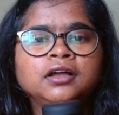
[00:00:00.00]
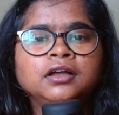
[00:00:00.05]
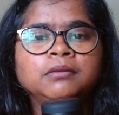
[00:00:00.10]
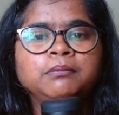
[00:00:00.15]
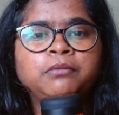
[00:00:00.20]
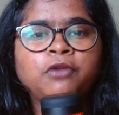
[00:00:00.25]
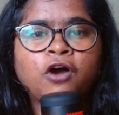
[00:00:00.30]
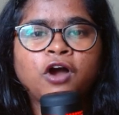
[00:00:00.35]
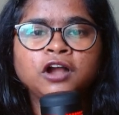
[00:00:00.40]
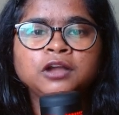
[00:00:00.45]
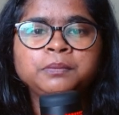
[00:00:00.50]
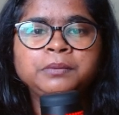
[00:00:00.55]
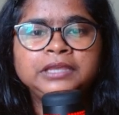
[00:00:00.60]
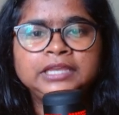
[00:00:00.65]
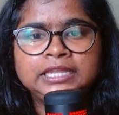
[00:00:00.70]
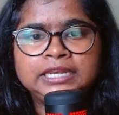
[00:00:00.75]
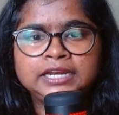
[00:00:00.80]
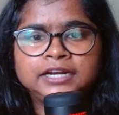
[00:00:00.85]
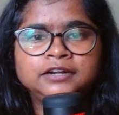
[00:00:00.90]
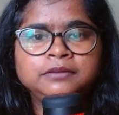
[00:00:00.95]
block
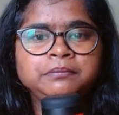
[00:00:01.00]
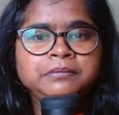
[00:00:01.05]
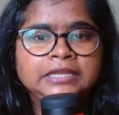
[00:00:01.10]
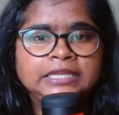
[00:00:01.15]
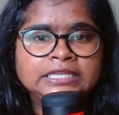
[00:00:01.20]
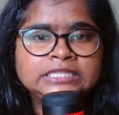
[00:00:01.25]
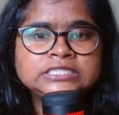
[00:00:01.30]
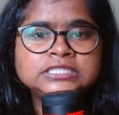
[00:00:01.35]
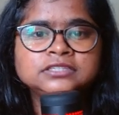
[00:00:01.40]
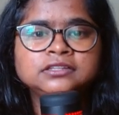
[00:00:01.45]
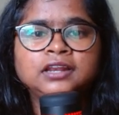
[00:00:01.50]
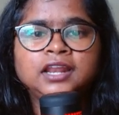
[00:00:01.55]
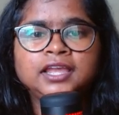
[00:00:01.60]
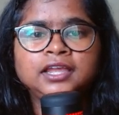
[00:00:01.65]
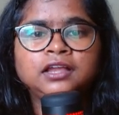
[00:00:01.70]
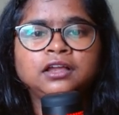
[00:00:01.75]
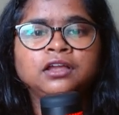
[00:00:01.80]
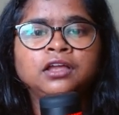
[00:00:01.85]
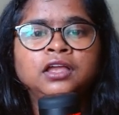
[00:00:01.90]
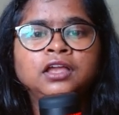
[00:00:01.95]
period means
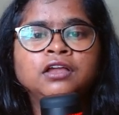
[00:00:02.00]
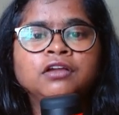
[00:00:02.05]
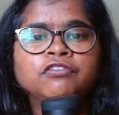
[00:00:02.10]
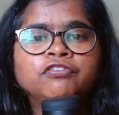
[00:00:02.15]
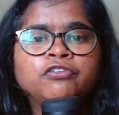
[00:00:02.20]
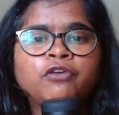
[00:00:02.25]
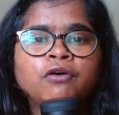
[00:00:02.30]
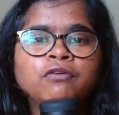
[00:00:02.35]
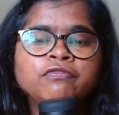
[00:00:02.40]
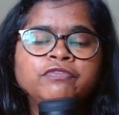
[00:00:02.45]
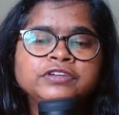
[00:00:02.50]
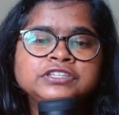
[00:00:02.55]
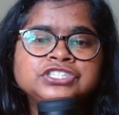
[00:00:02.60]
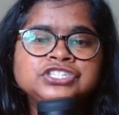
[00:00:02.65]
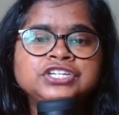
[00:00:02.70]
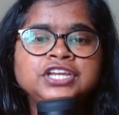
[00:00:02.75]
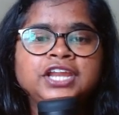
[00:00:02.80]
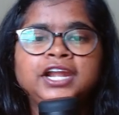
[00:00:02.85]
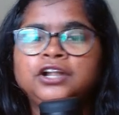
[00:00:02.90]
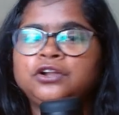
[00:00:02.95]
like from
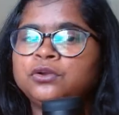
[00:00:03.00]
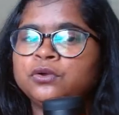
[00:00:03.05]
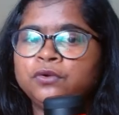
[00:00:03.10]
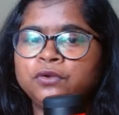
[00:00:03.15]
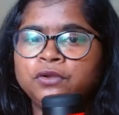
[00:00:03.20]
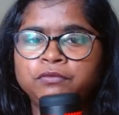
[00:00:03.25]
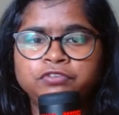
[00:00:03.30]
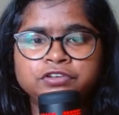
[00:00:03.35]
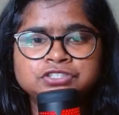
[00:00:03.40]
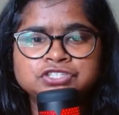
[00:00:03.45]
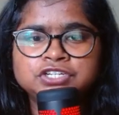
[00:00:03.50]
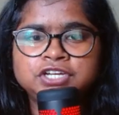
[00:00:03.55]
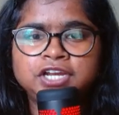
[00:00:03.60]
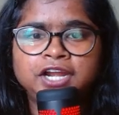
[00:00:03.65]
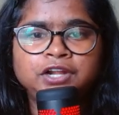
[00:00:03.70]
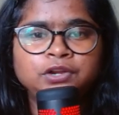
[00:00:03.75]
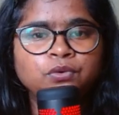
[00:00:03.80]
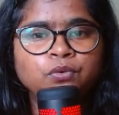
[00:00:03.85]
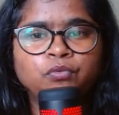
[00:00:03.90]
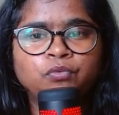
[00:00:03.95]
which date to which
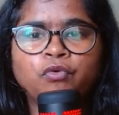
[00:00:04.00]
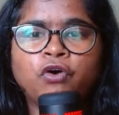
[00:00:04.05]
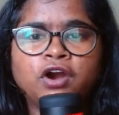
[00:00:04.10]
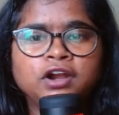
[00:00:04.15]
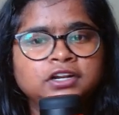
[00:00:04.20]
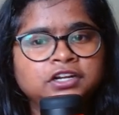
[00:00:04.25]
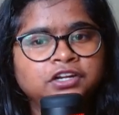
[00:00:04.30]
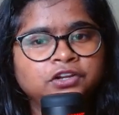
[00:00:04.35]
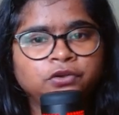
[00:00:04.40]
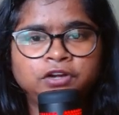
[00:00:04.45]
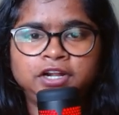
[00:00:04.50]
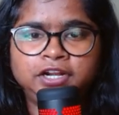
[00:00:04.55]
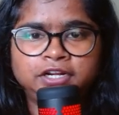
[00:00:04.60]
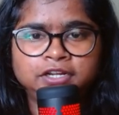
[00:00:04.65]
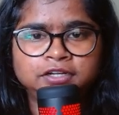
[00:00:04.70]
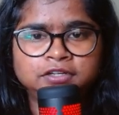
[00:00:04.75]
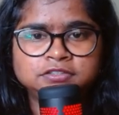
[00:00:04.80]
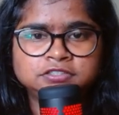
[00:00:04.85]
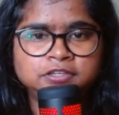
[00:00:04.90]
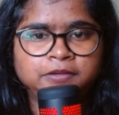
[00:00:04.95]
date you want your
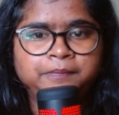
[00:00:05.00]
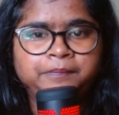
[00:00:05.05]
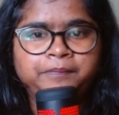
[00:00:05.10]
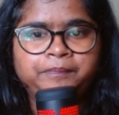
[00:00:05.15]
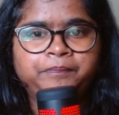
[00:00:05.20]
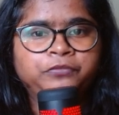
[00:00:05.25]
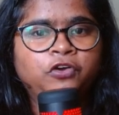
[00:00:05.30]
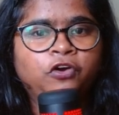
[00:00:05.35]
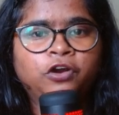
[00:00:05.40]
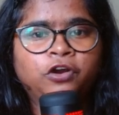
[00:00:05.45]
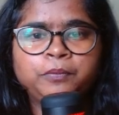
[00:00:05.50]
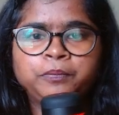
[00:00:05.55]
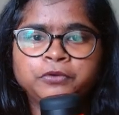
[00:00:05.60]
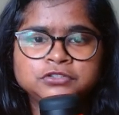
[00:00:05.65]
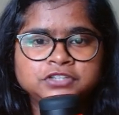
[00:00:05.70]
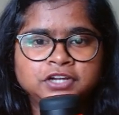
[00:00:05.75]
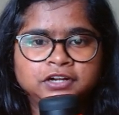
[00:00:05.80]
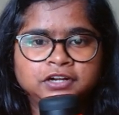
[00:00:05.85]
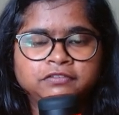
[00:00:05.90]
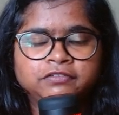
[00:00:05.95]
internship or
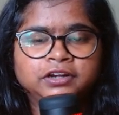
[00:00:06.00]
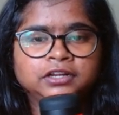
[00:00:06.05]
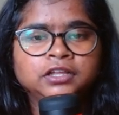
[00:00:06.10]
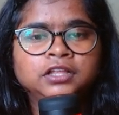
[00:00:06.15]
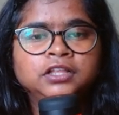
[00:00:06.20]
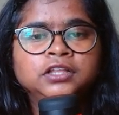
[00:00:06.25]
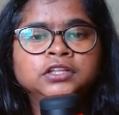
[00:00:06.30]
project work.